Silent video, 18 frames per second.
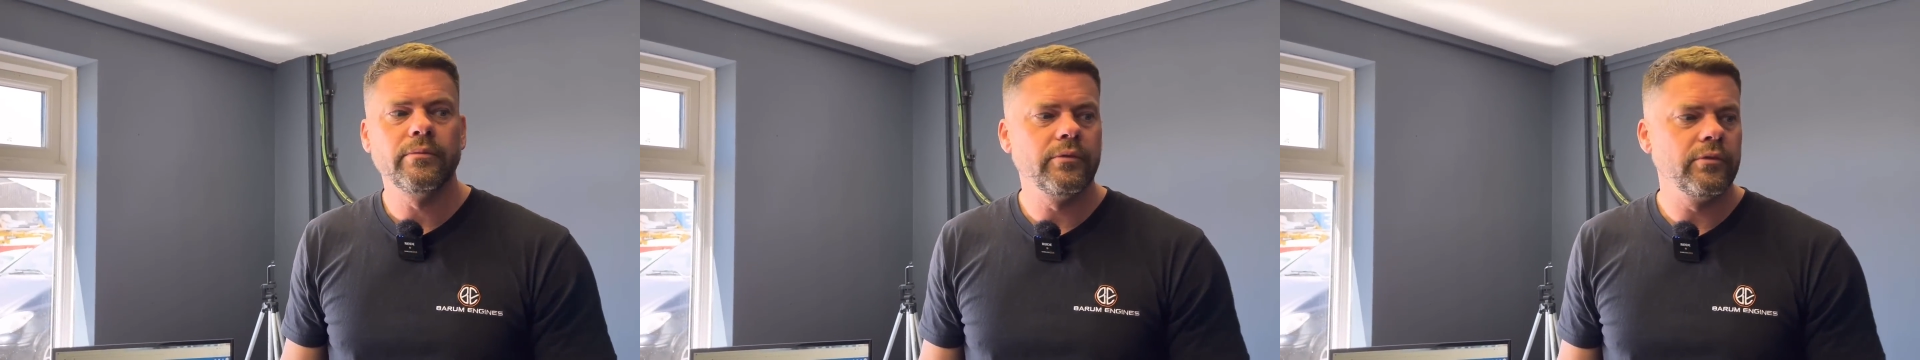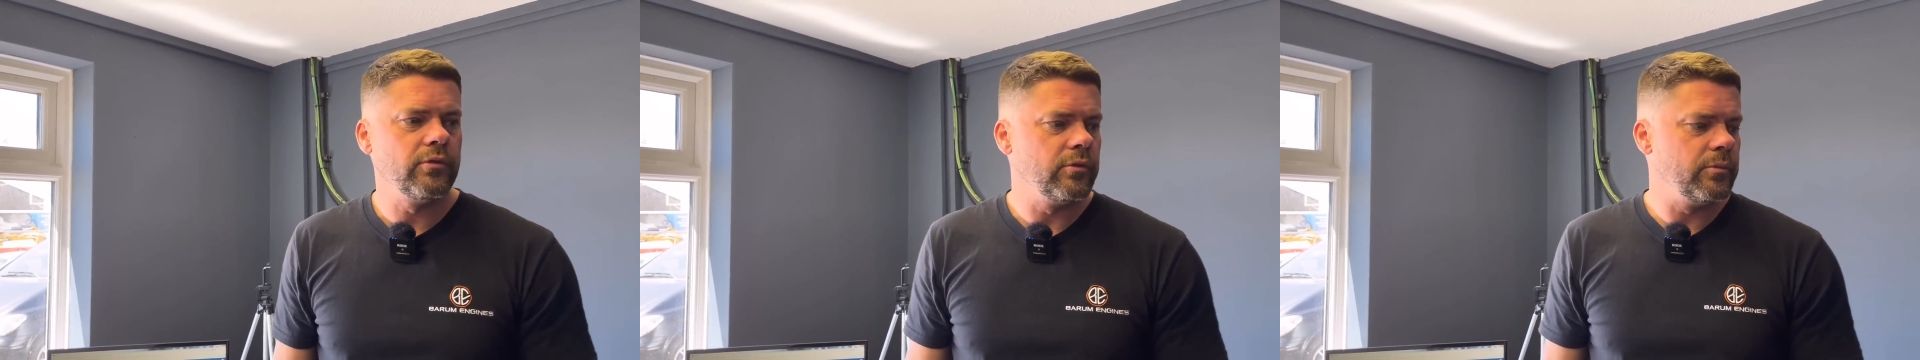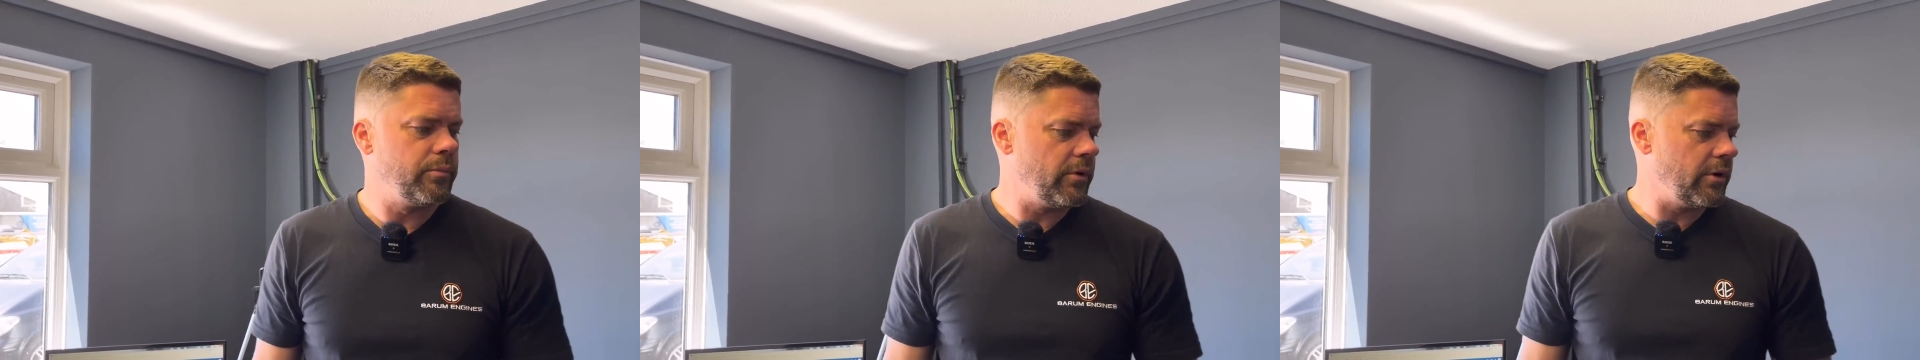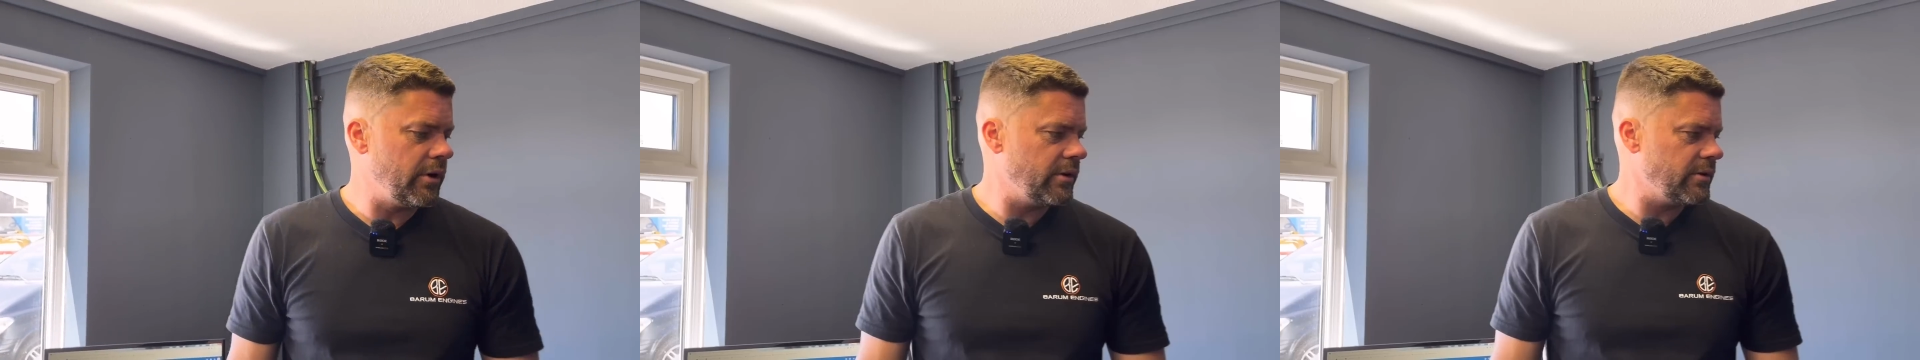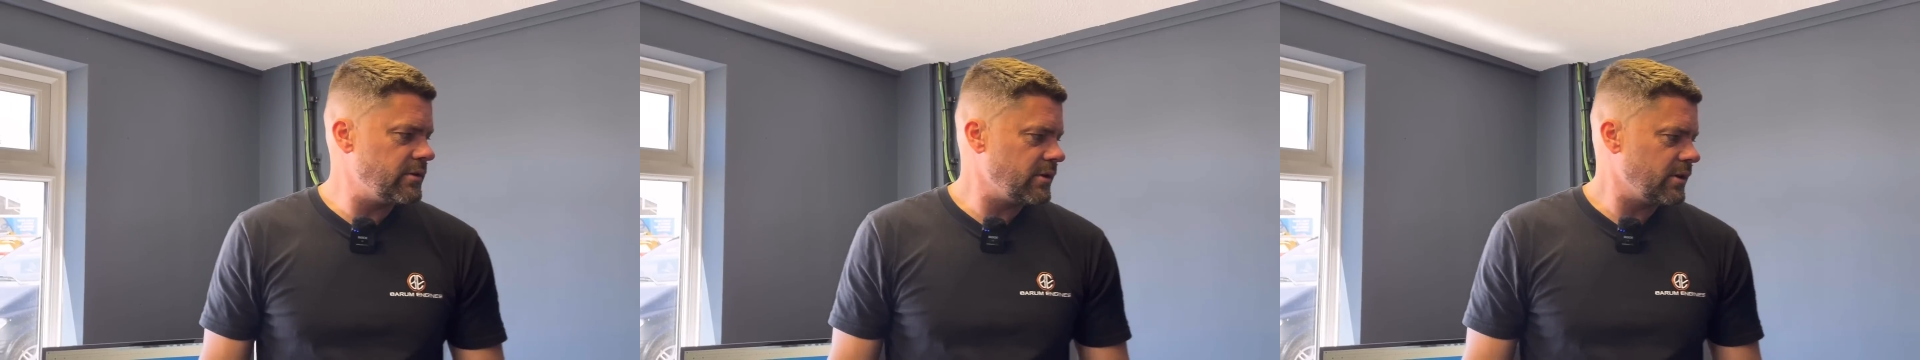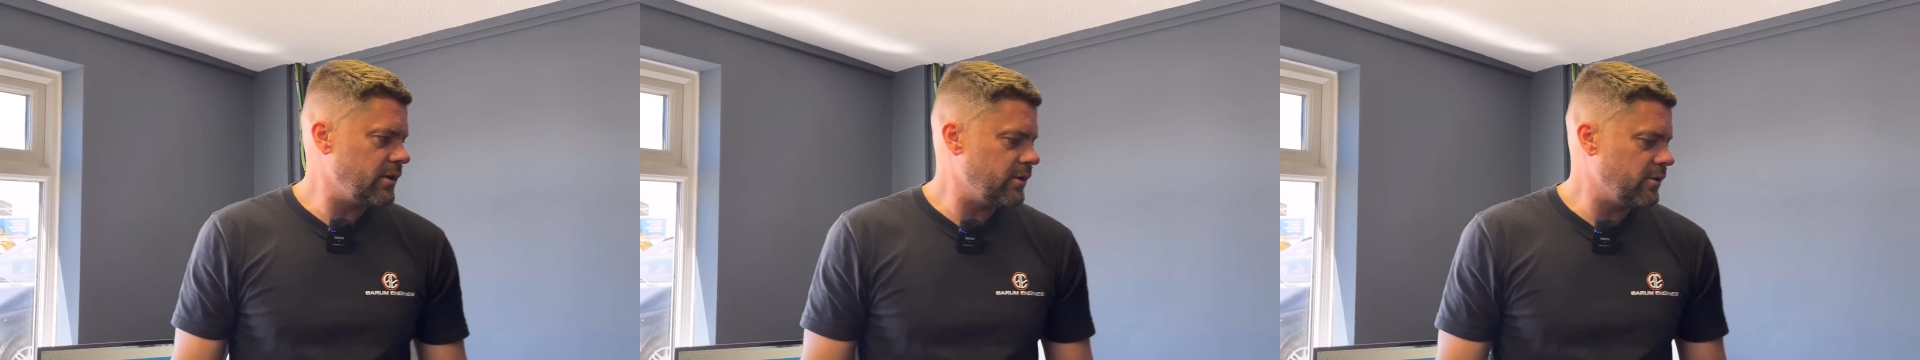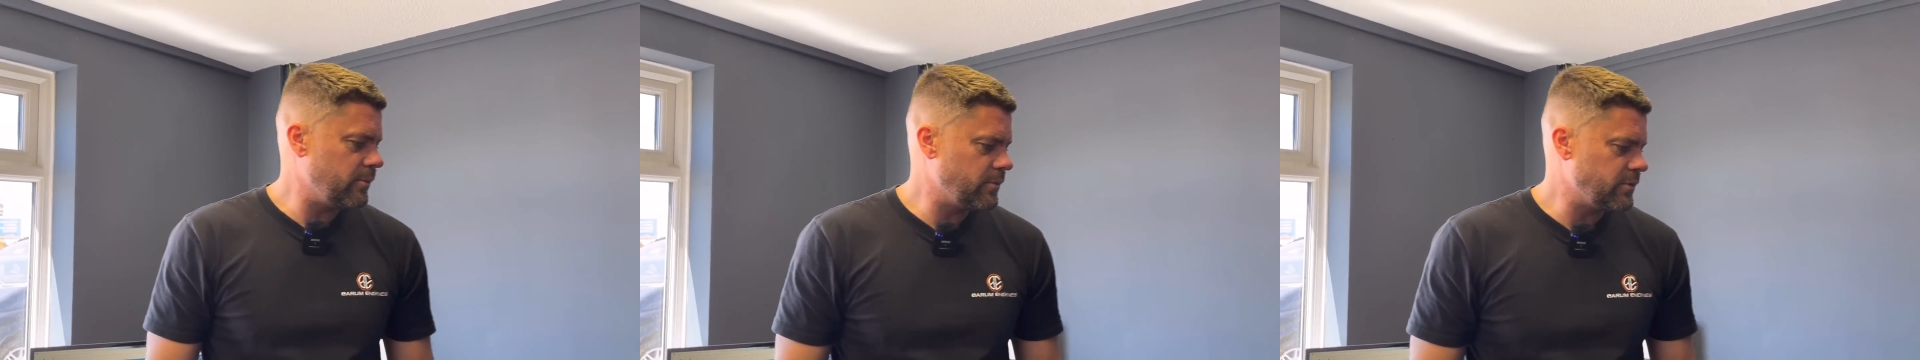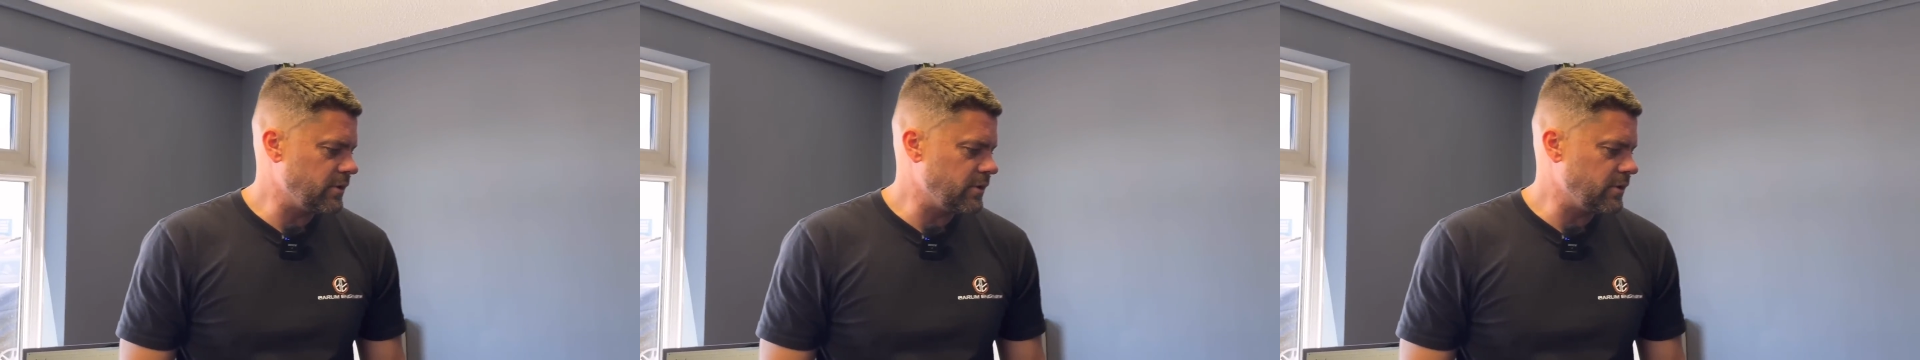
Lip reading: sort of brightens it up.